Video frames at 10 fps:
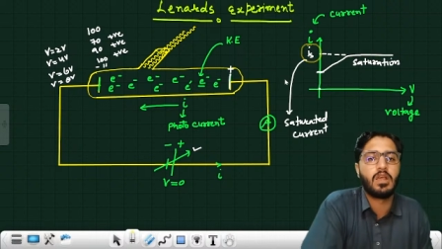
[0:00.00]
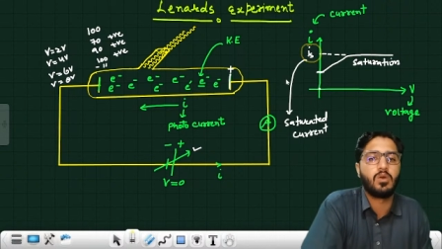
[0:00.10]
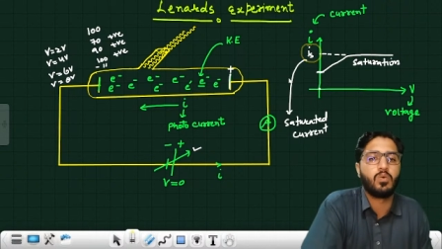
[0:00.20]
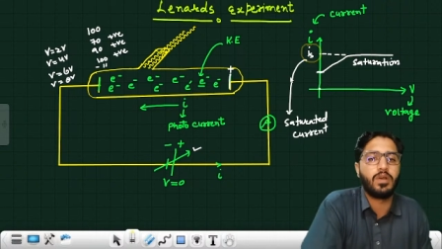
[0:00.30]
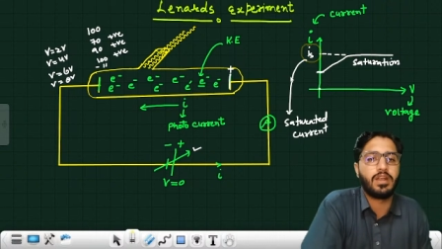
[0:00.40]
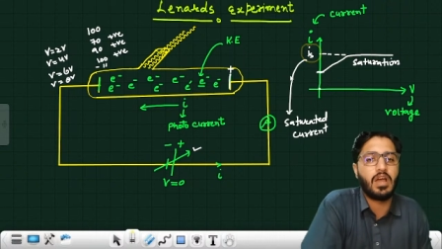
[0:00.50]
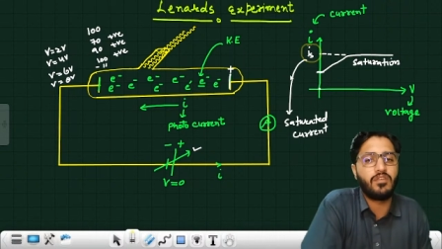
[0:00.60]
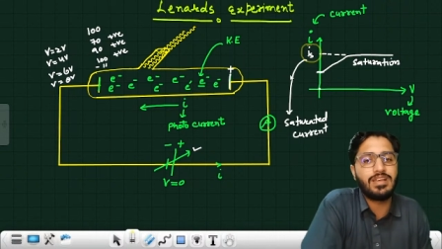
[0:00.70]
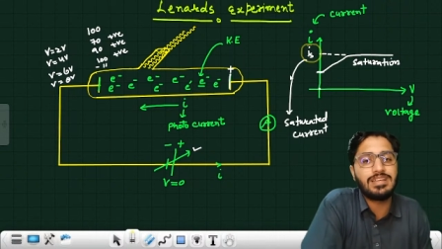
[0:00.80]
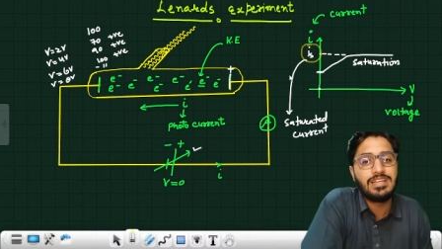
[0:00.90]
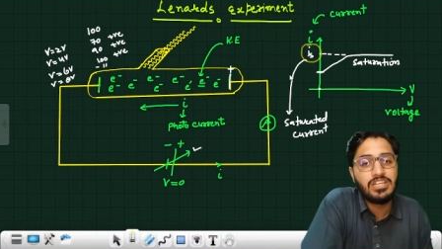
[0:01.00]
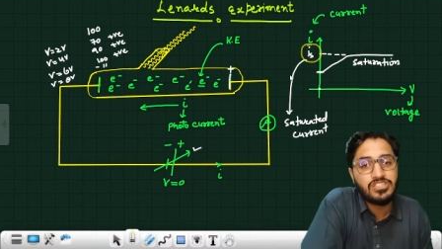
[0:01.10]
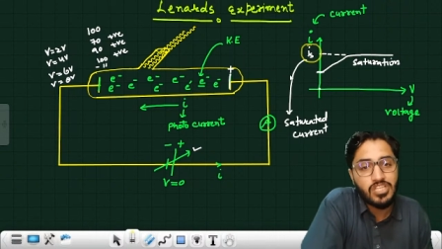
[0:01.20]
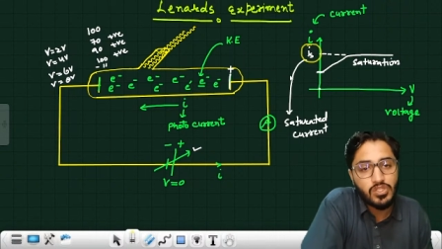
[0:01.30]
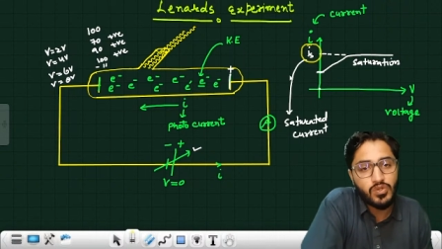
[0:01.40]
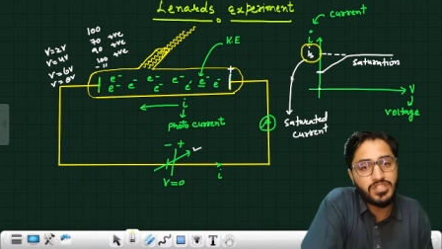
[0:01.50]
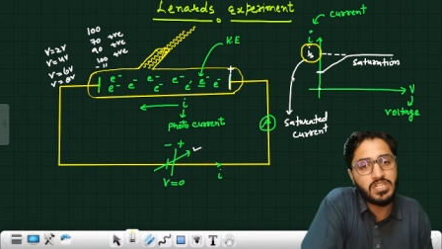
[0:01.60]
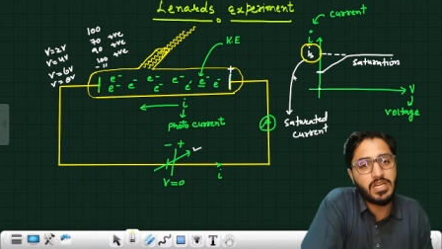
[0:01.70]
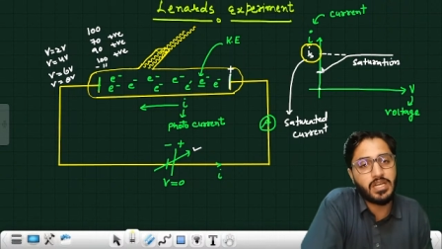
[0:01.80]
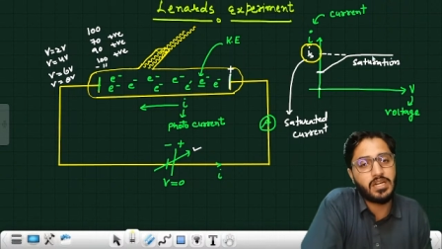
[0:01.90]
We are having
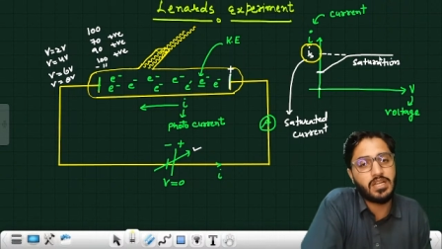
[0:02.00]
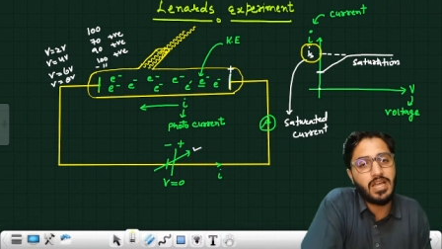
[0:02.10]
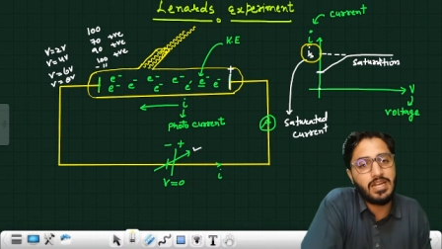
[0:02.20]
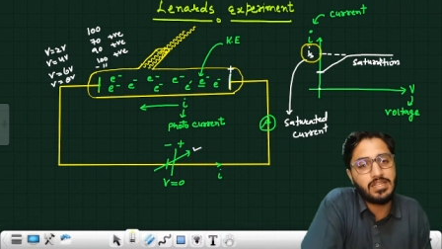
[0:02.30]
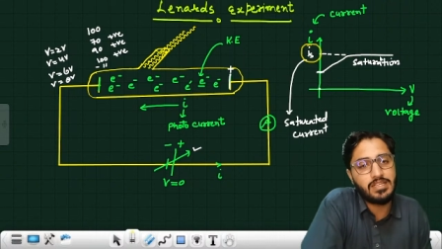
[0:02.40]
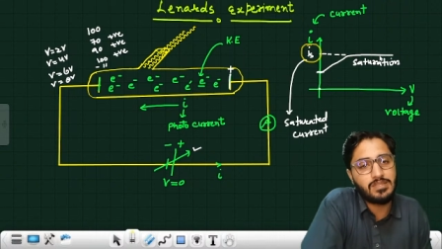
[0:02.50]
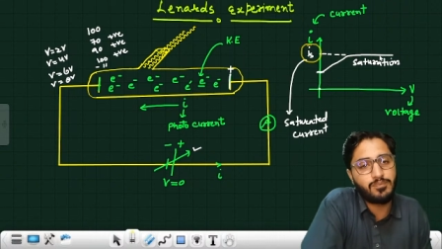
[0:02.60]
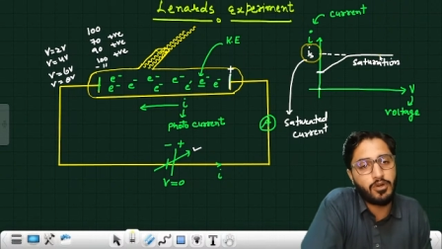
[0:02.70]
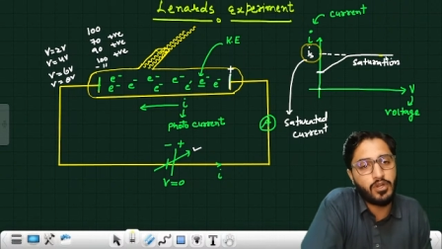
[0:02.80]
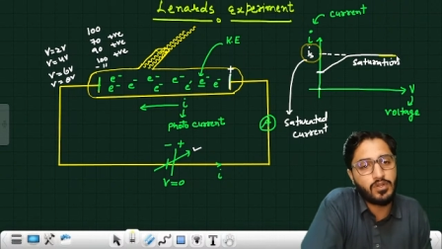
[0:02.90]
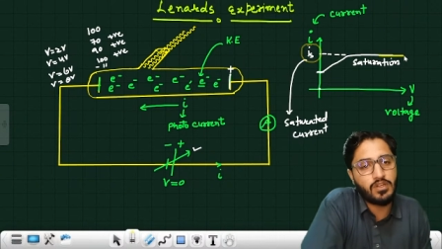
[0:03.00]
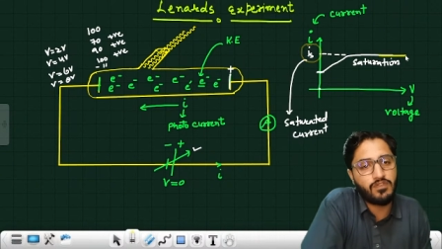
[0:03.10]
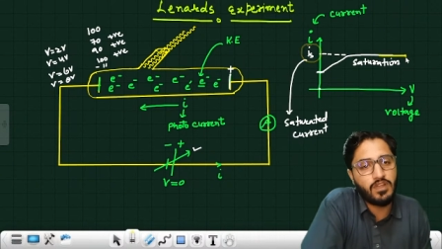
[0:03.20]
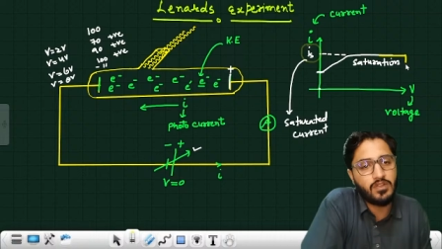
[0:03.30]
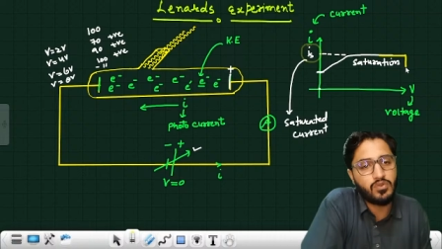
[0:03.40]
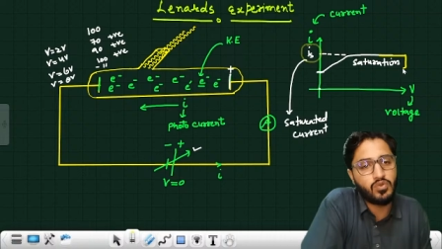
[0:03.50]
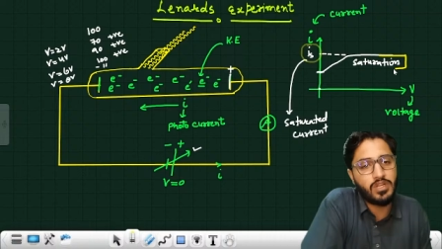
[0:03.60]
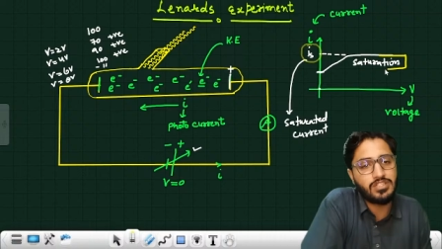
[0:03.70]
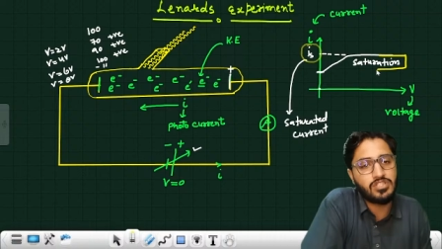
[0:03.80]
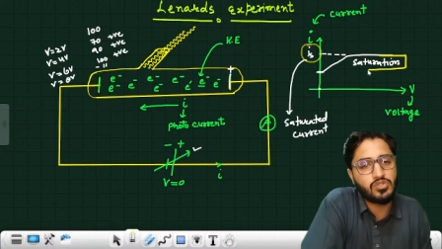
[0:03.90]
saturation current, and this particular phase is known
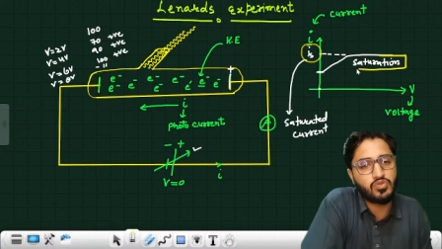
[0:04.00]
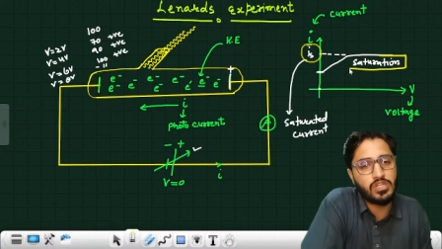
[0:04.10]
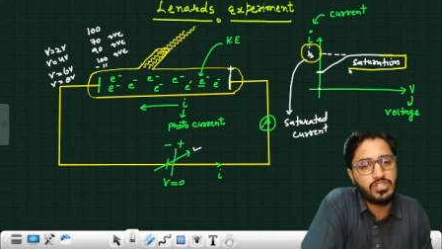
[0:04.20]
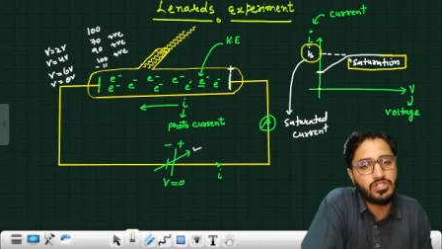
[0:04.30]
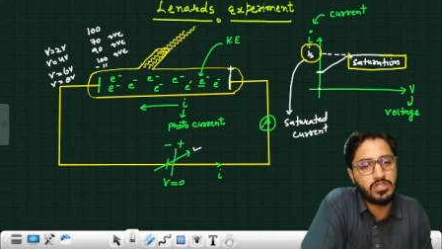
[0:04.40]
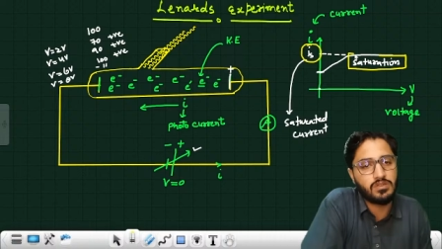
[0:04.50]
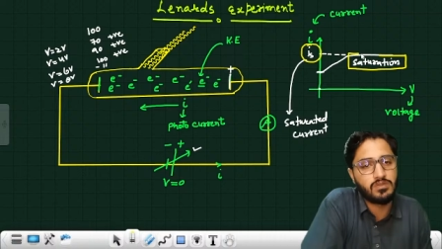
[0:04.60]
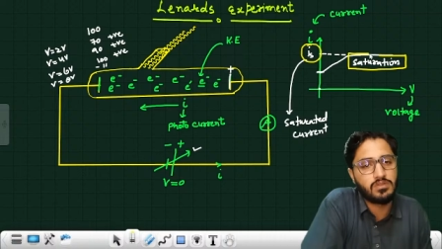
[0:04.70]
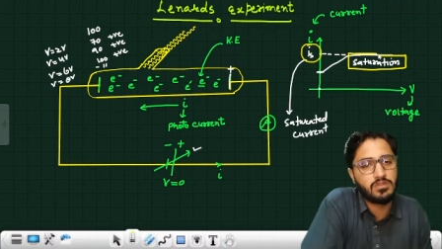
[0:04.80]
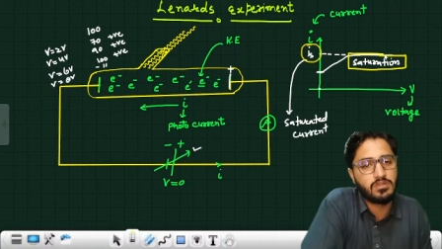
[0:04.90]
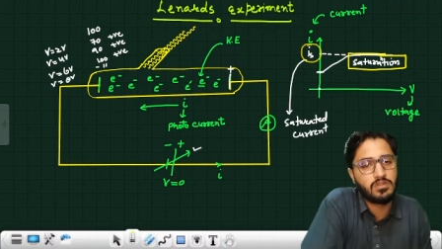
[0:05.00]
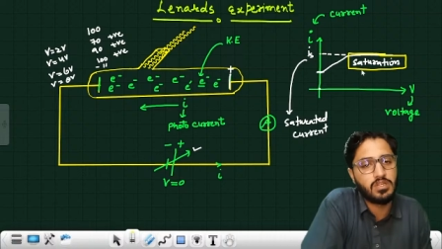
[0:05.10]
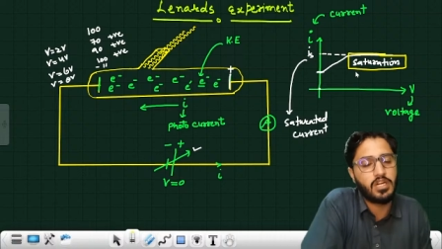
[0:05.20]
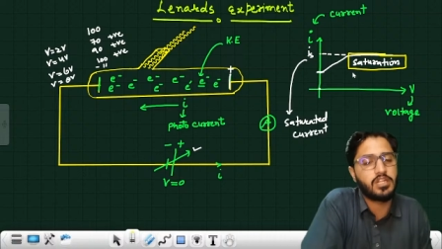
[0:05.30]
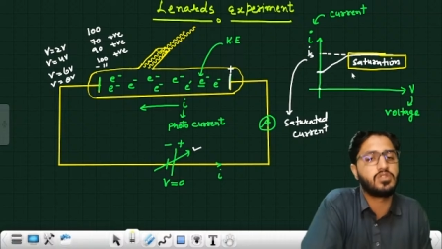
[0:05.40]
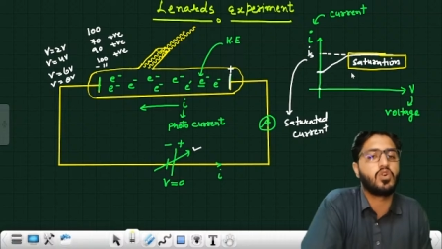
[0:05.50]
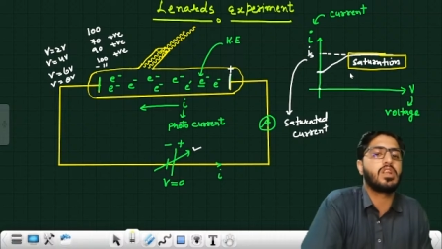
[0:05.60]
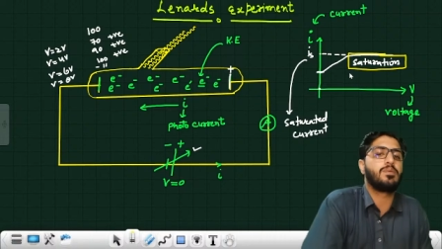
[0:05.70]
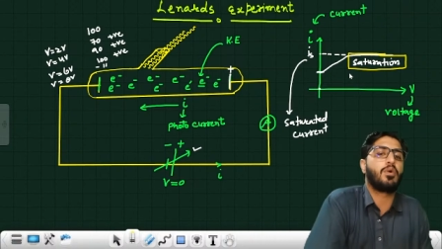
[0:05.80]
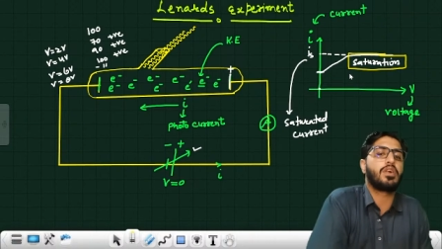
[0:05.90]
as saturation. It is not
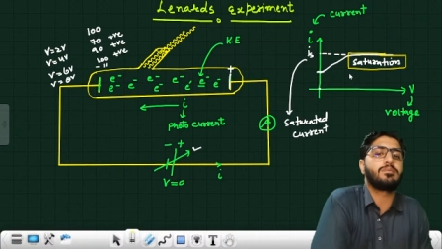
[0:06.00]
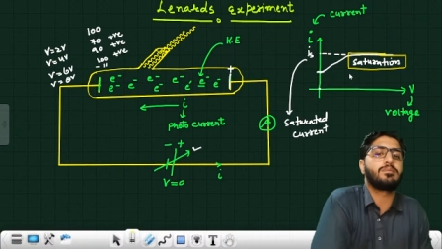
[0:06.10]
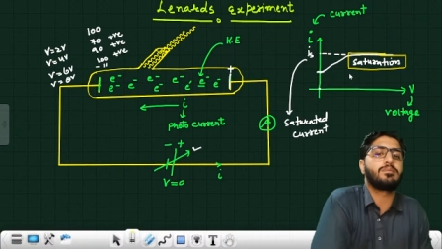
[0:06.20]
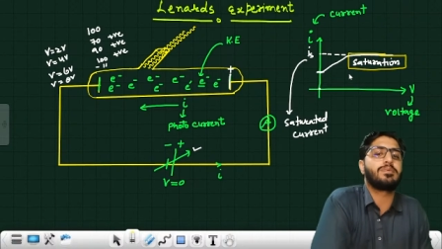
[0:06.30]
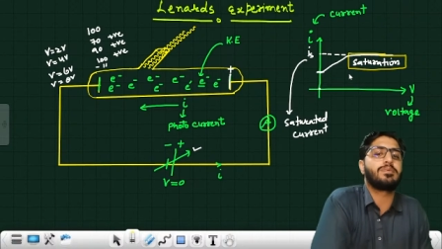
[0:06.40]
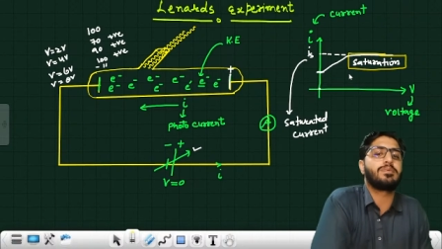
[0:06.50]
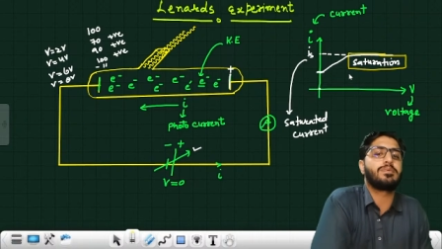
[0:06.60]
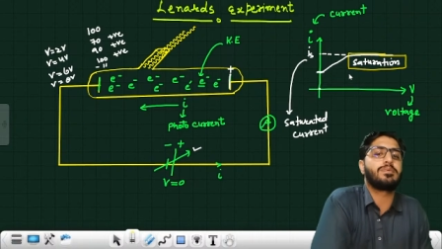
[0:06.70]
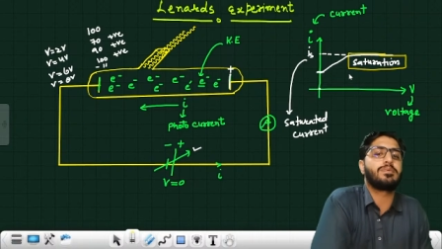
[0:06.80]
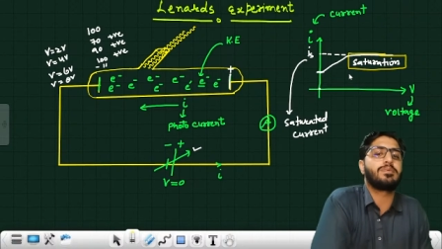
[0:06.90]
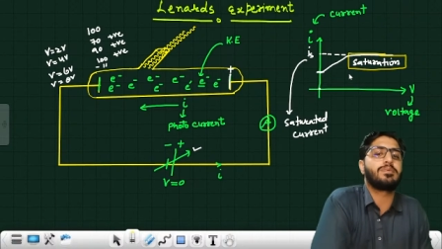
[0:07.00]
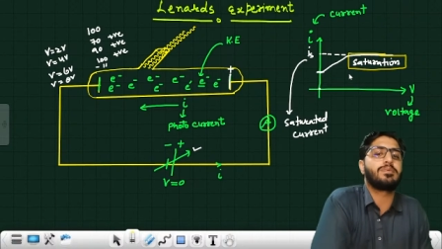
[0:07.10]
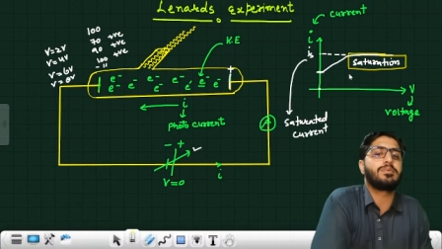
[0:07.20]
important, but still I'm giving you.